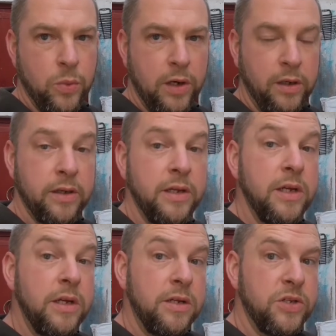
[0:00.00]
work.
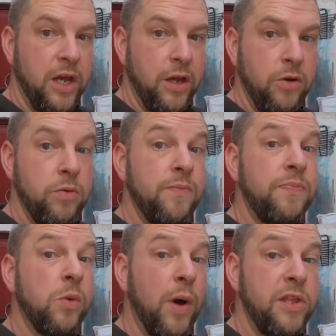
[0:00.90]
So
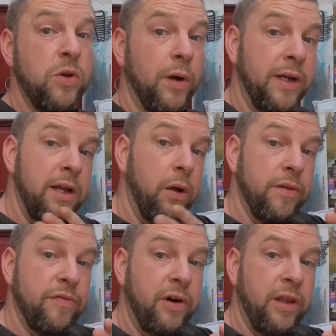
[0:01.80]
whether you want it on
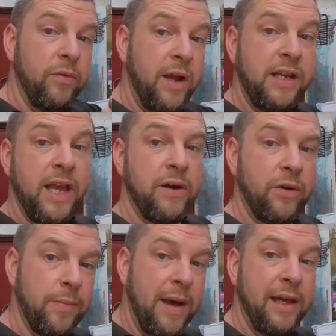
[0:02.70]
the front of the radiator or on
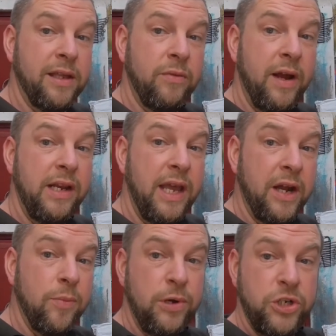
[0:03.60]
the back of the
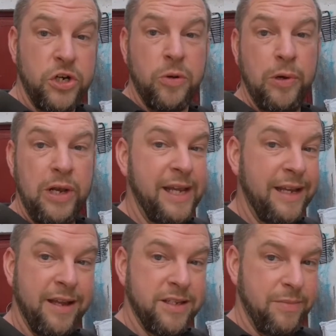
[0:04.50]
radiator, pushing or pulling,
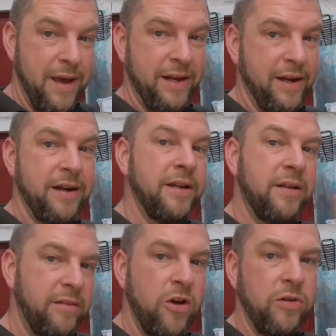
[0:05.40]
it doesn't matter.
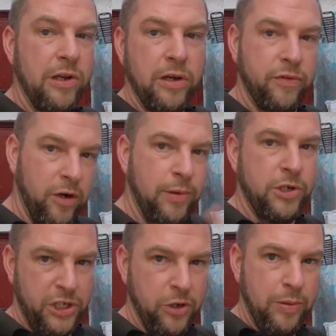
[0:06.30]
Don't look for a
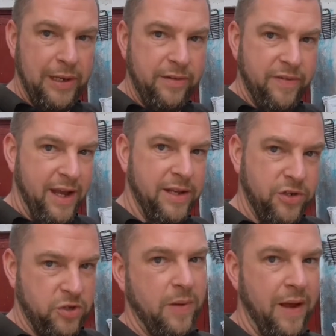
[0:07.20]
pushing or pulling fan,
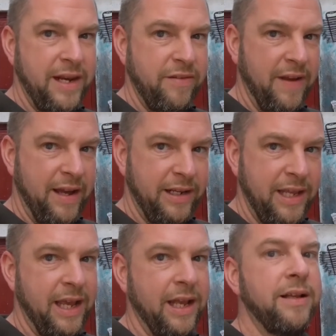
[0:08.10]
just buy any fan
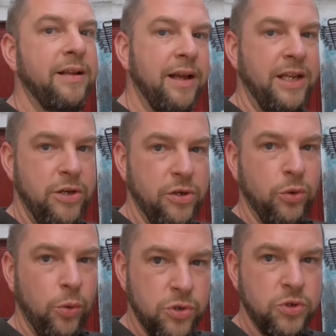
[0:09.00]
kit and you can
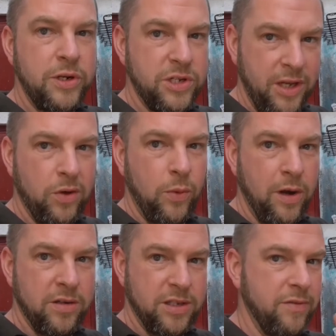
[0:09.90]
always switch the old
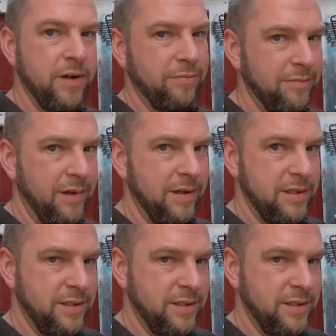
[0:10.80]
wires over. Nice and